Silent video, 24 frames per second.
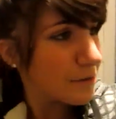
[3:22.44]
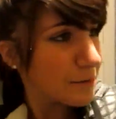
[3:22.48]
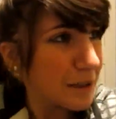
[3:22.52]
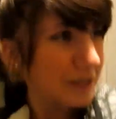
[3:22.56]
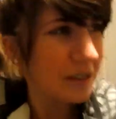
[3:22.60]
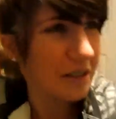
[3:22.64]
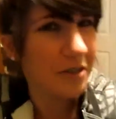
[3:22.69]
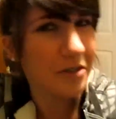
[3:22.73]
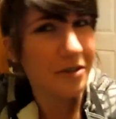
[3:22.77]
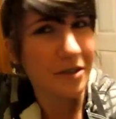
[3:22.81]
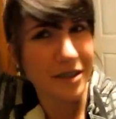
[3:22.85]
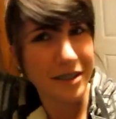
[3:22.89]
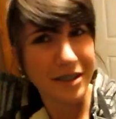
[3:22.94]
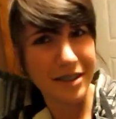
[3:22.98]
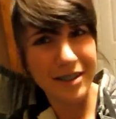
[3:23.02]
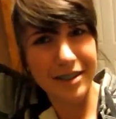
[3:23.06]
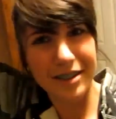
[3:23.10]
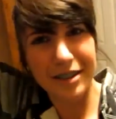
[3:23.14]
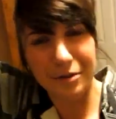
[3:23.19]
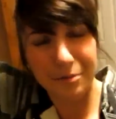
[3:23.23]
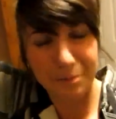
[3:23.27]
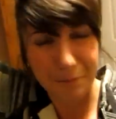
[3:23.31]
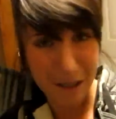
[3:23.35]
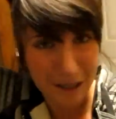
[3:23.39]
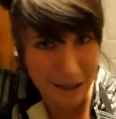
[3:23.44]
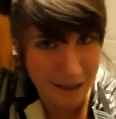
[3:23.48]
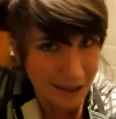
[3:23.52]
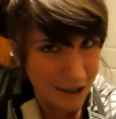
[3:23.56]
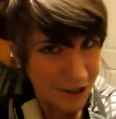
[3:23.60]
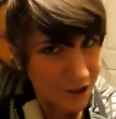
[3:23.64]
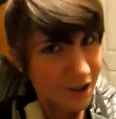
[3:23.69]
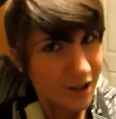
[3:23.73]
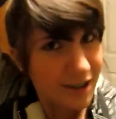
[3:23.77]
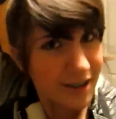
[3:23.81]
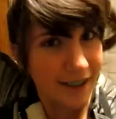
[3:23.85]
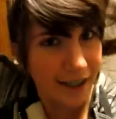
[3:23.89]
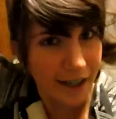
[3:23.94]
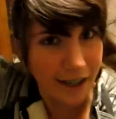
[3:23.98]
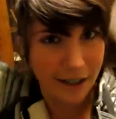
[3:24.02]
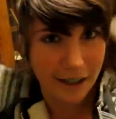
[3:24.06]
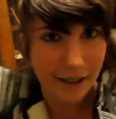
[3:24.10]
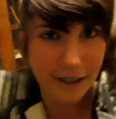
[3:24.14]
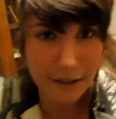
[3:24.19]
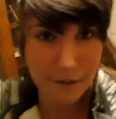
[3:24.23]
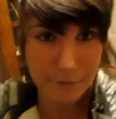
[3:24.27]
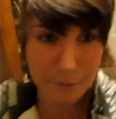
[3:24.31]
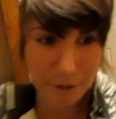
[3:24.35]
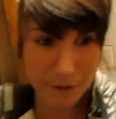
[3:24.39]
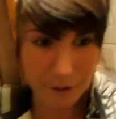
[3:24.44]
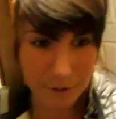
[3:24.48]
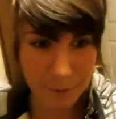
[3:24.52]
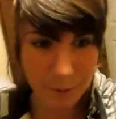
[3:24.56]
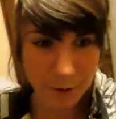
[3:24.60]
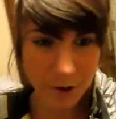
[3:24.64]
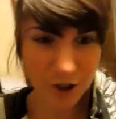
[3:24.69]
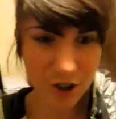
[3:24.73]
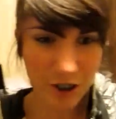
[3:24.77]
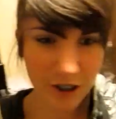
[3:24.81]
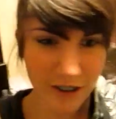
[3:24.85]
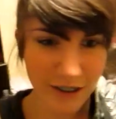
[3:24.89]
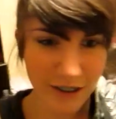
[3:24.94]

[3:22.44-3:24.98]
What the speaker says: my locks, my luscious hair. I'm gonna wash